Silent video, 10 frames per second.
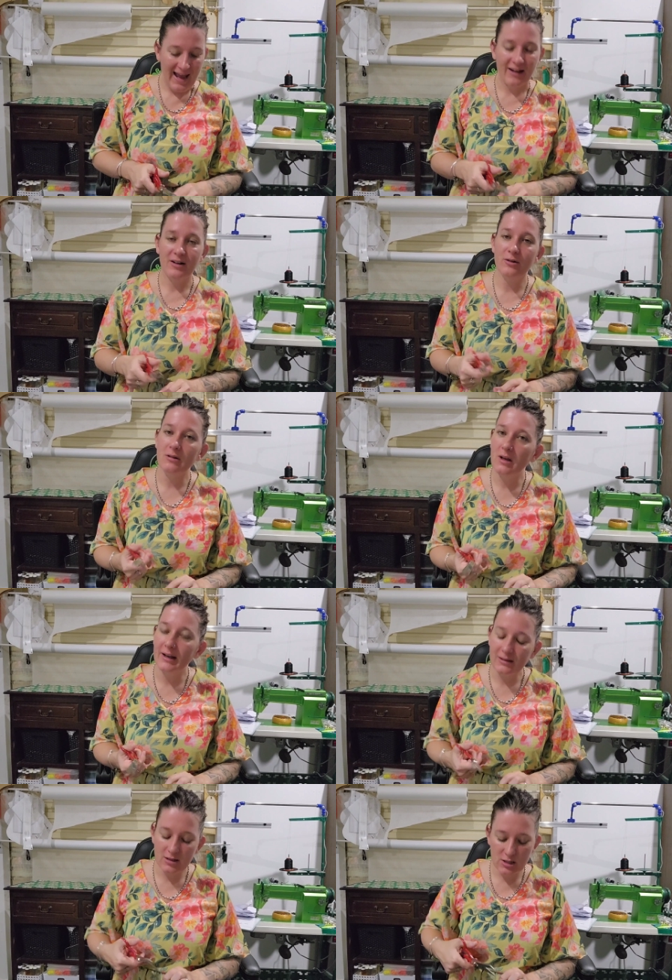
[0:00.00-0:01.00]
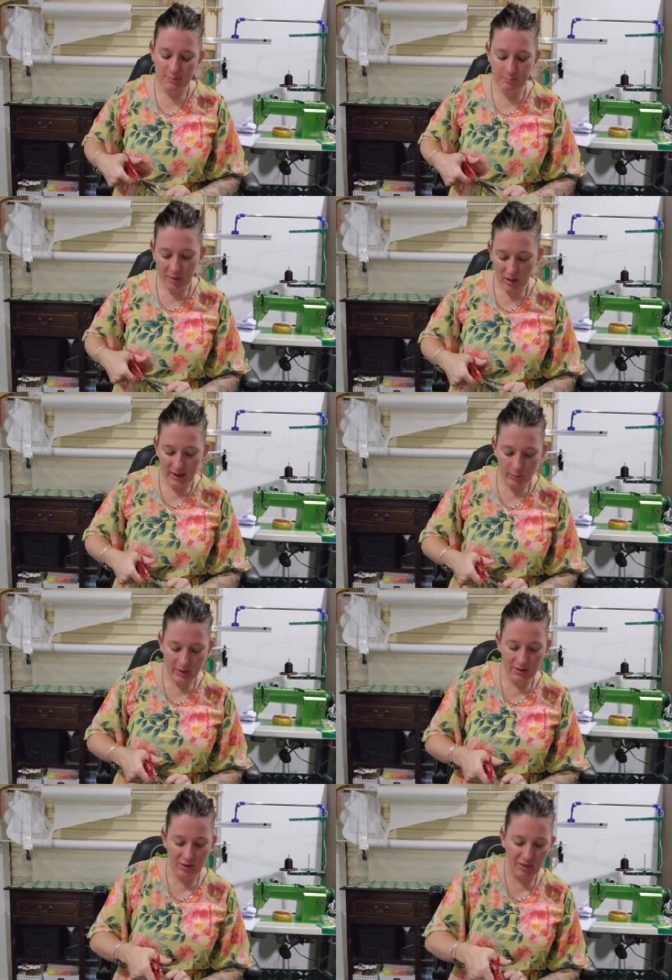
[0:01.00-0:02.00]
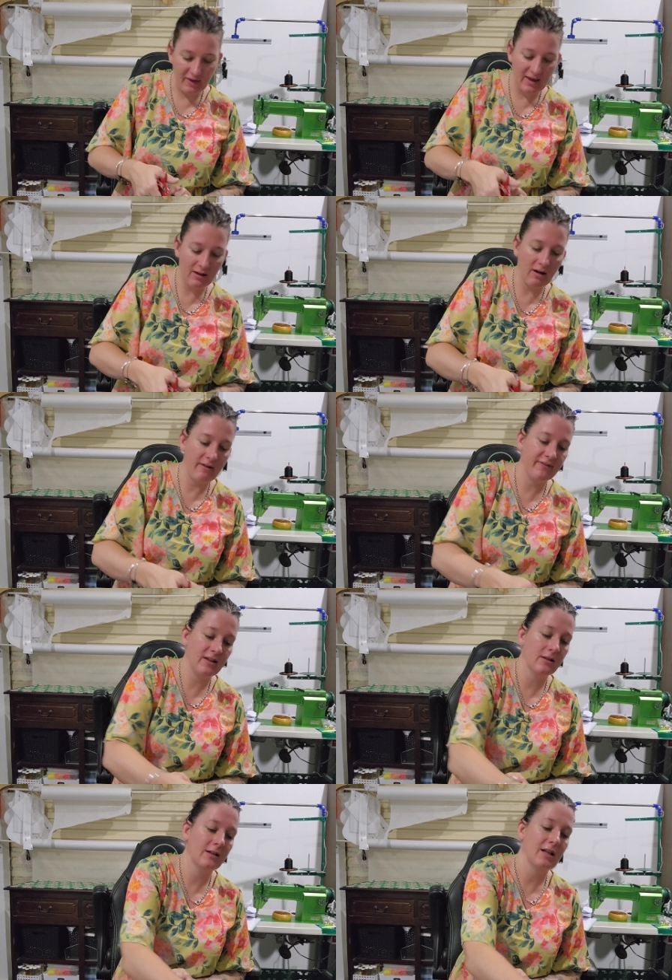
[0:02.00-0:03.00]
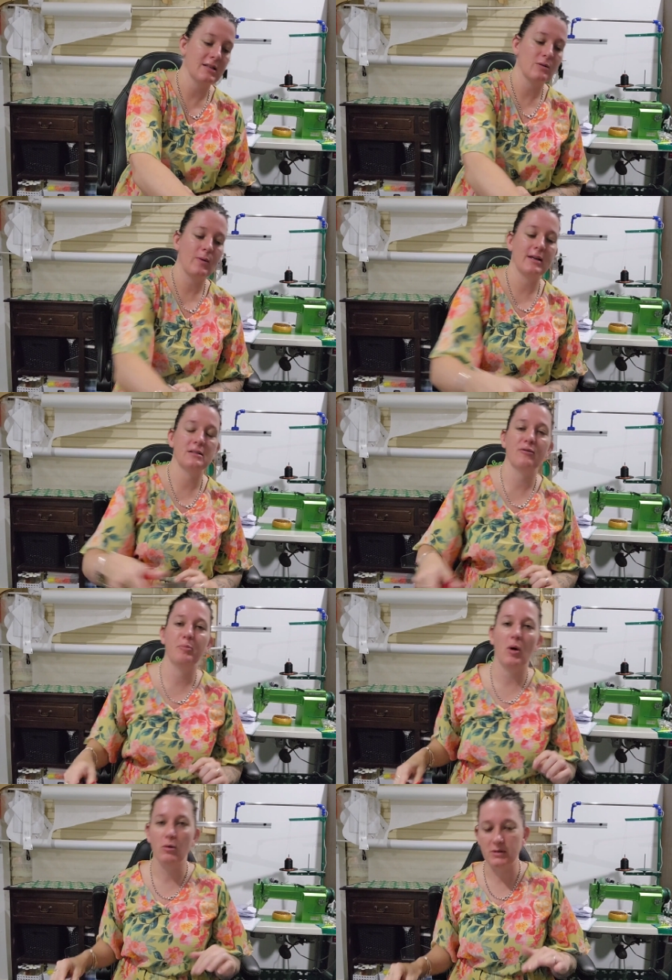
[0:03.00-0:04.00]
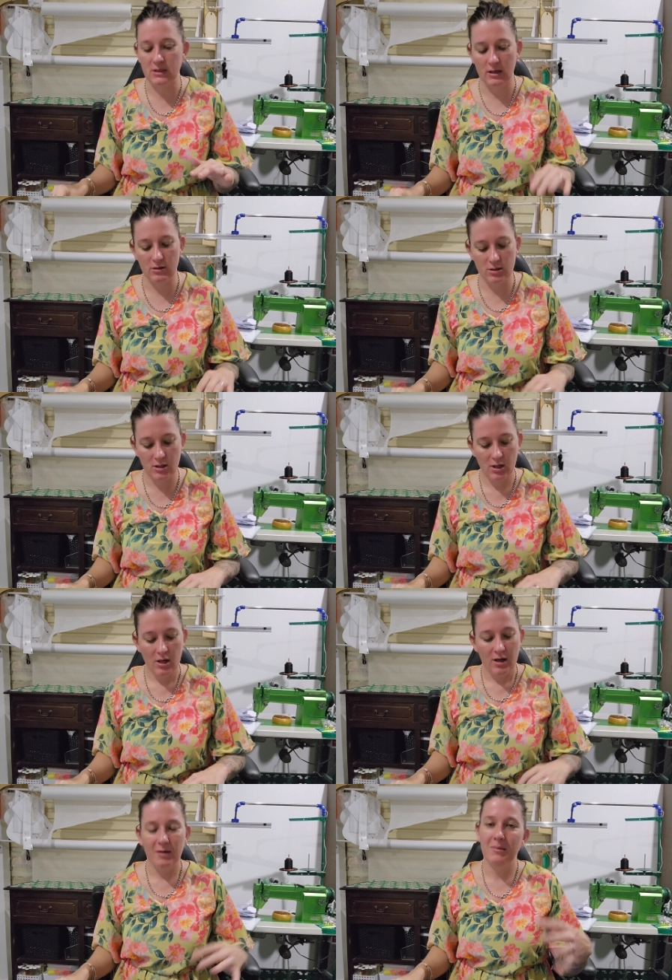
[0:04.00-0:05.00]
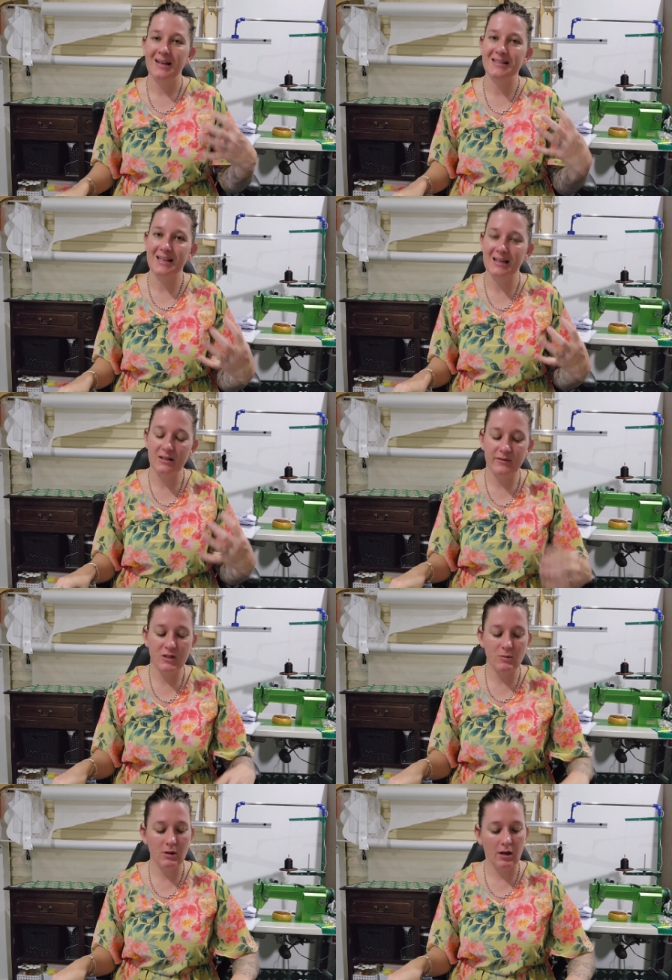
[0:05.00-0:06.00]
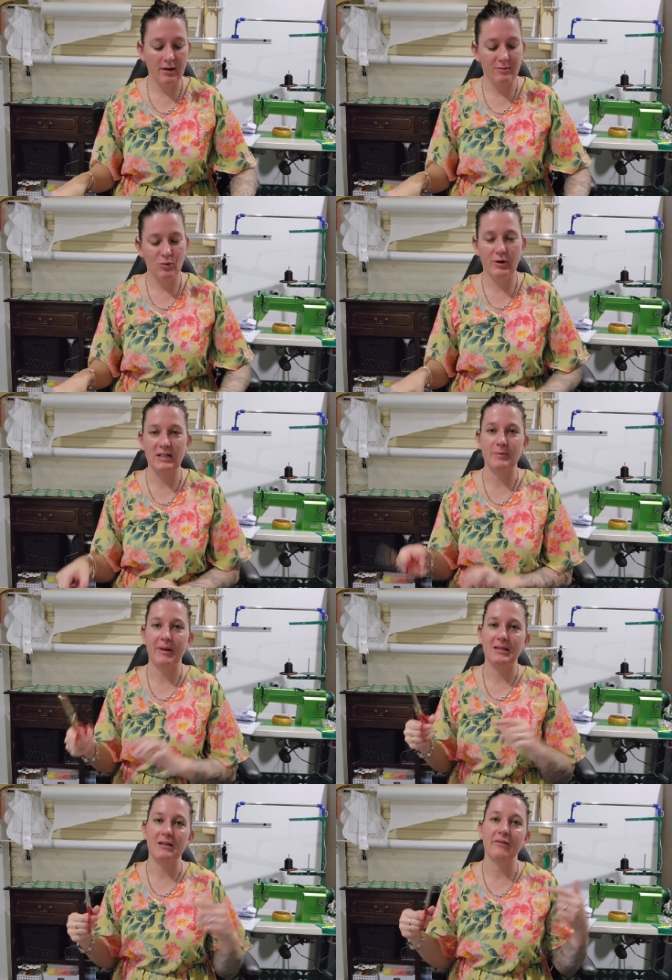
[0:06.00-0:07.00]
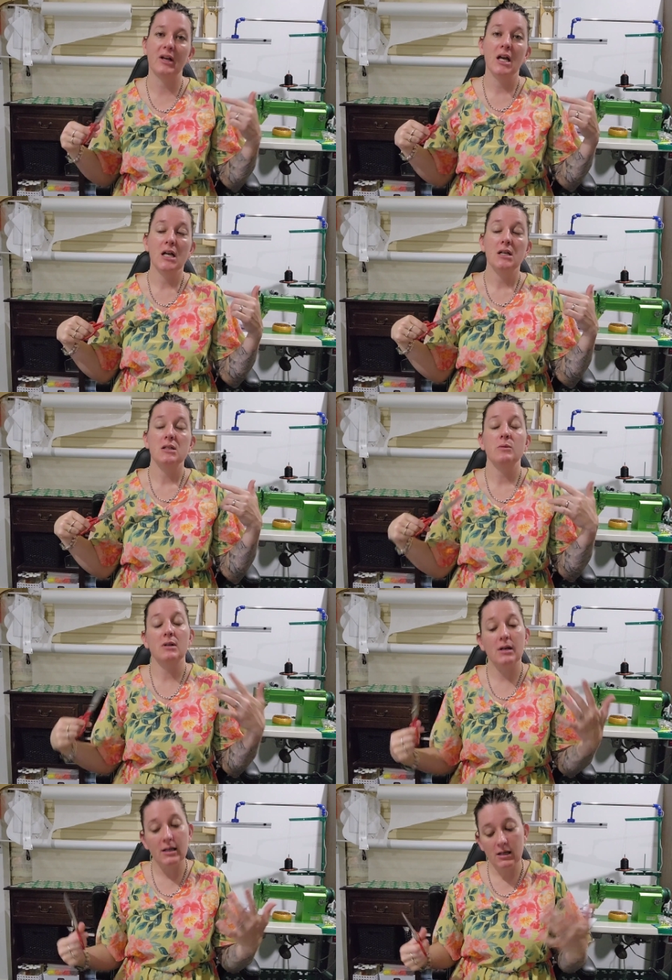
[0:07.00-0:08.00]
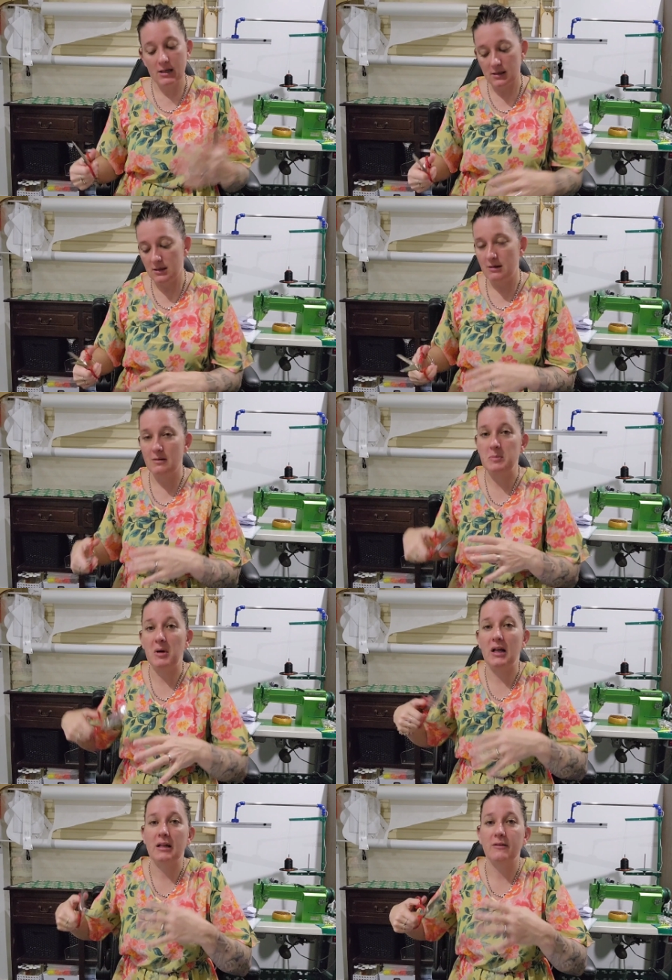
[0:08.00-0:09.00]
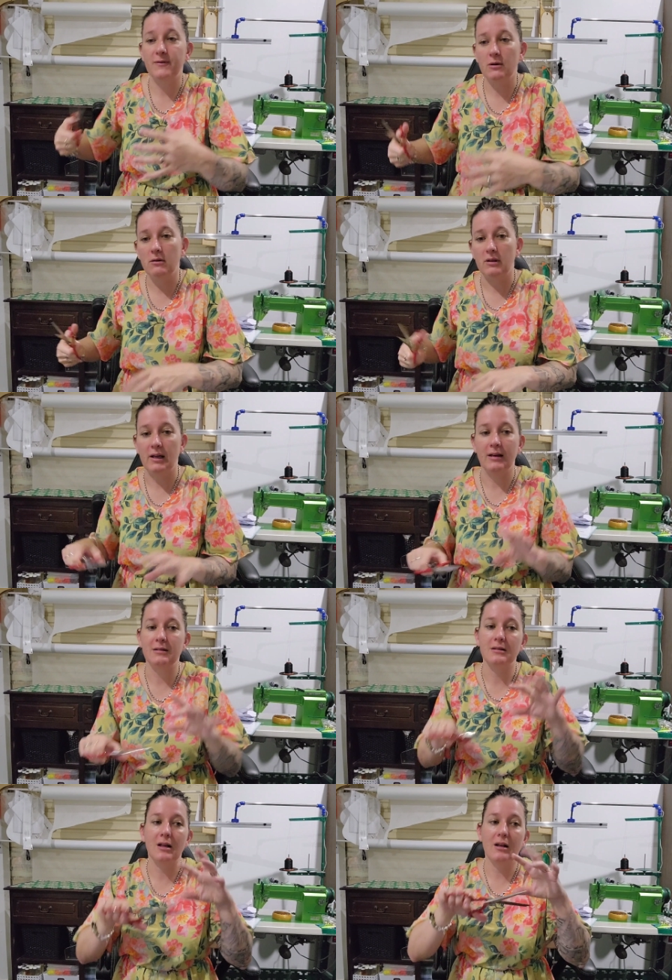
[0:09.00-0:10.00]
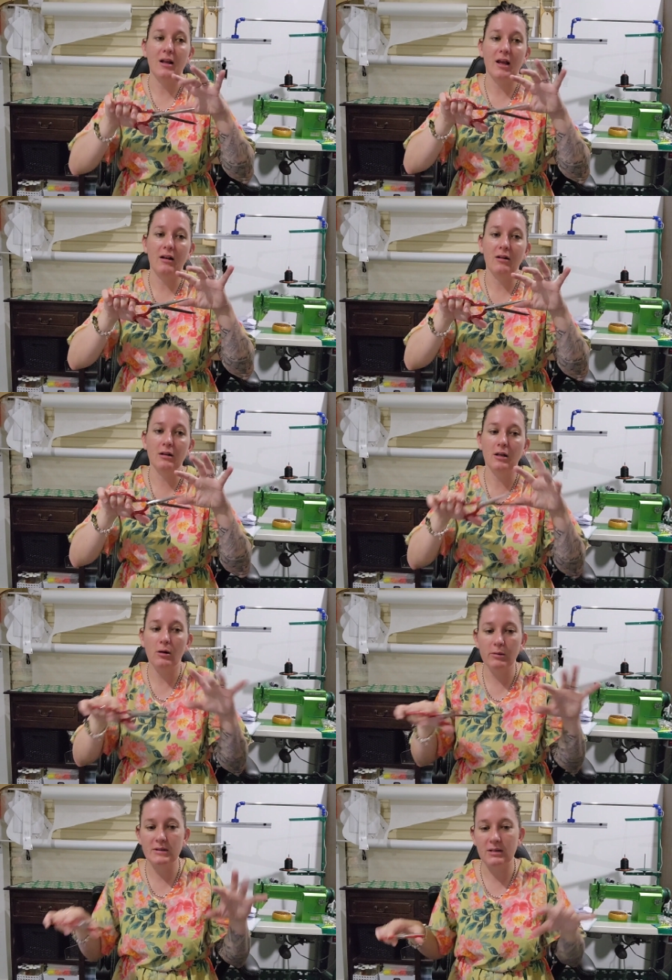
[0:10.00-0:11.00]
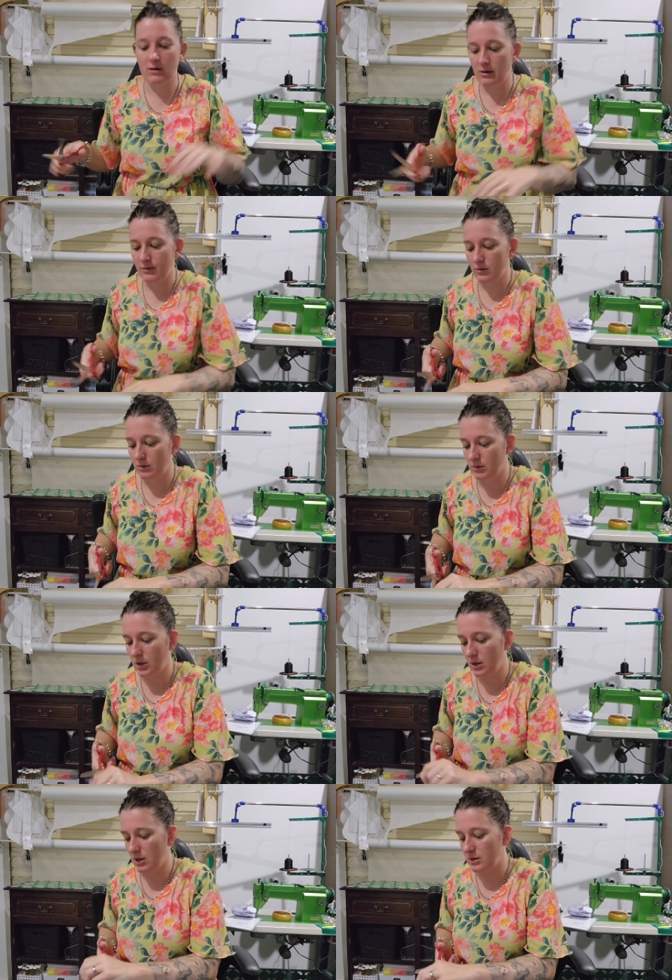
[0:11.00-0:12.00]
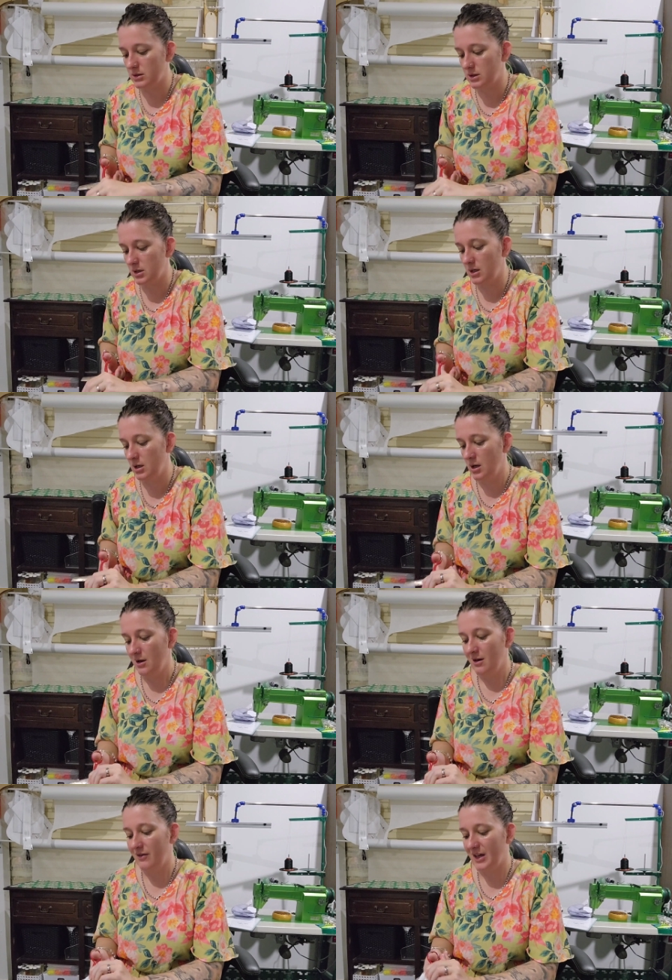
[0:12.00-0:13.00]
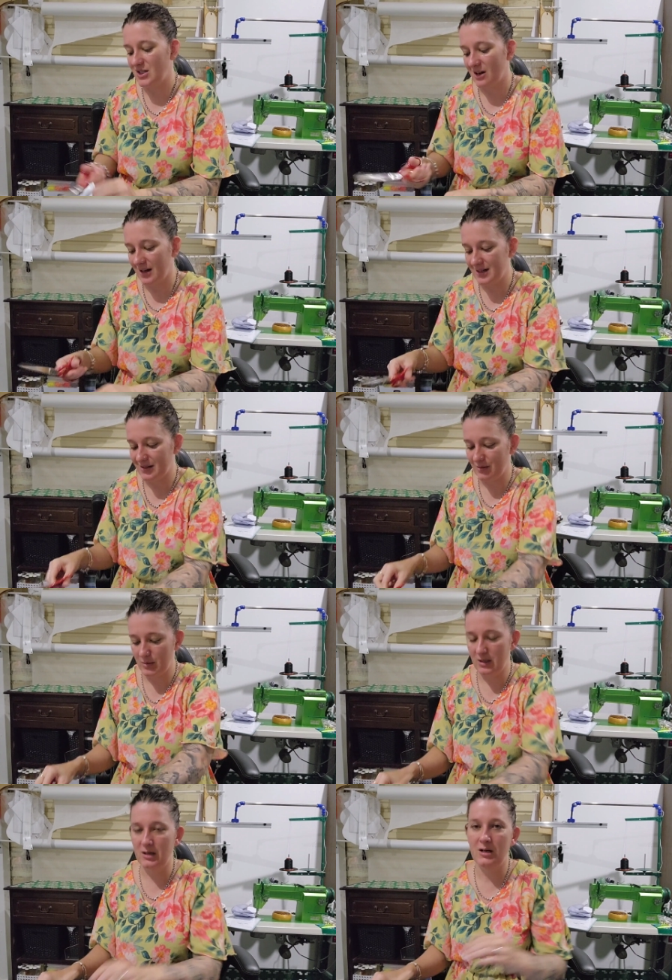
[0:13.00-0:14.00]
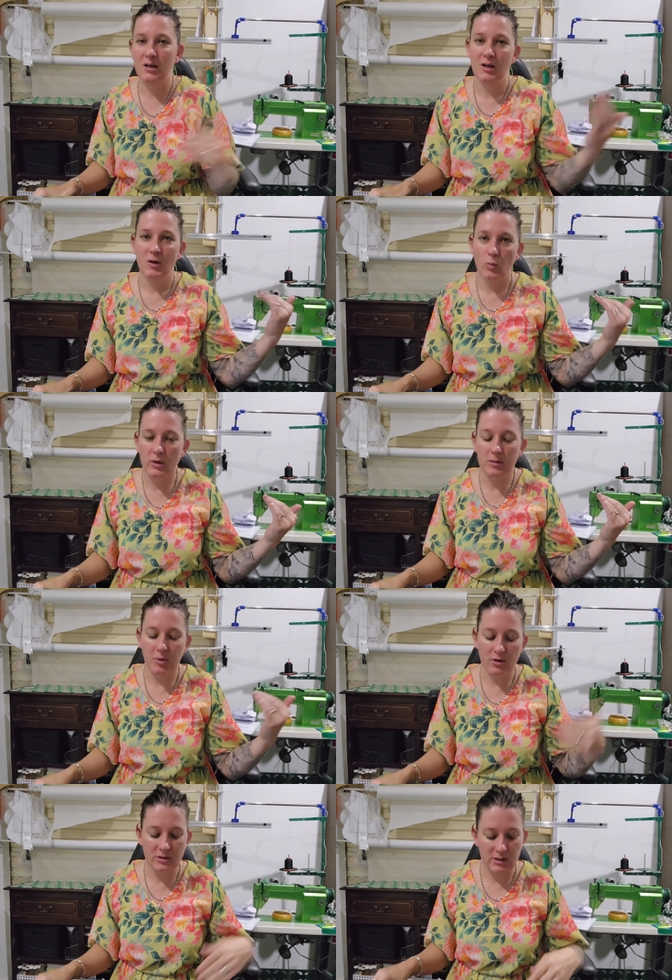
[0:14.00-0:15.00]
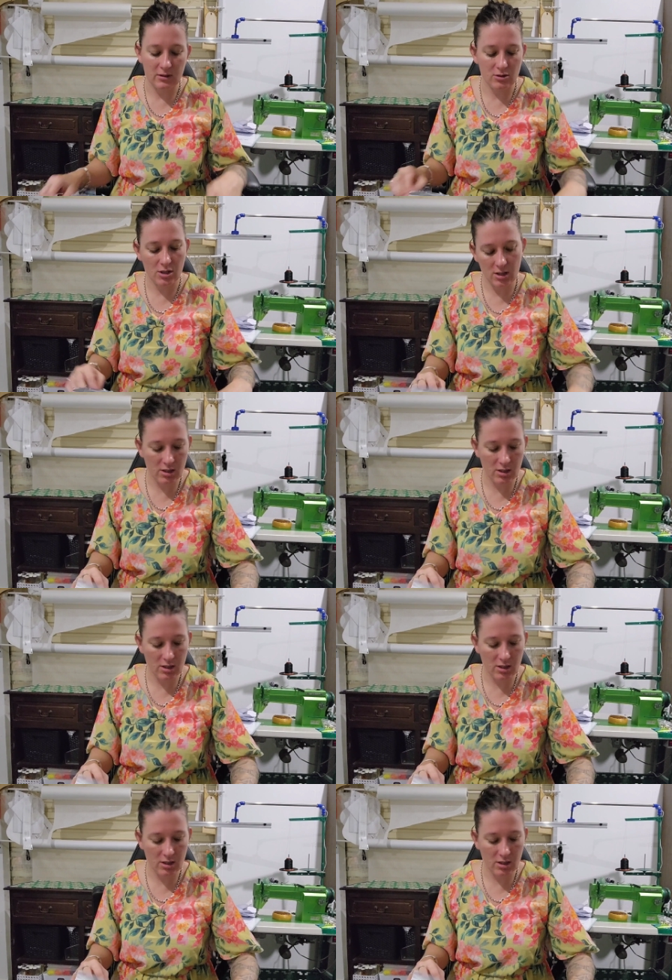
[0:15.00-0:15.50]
And I don't like to just buy one thing. I feel like that's a waste of postage. It makes the individual item more expensive. So what I like to do is buy like a few things, and then it lowers the overall cost of each item with the postage.